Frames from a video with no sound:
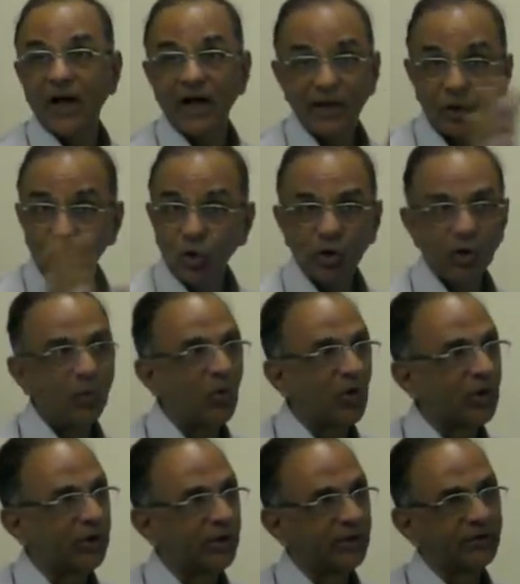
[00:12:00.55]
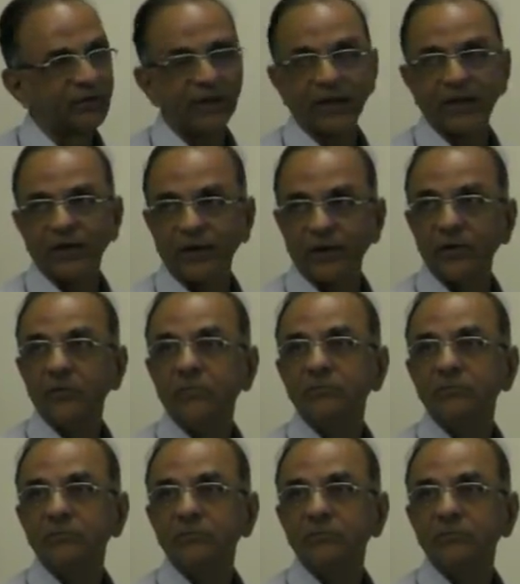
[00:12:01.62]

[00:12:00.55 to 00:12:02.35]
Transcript: I don't know what it is like here.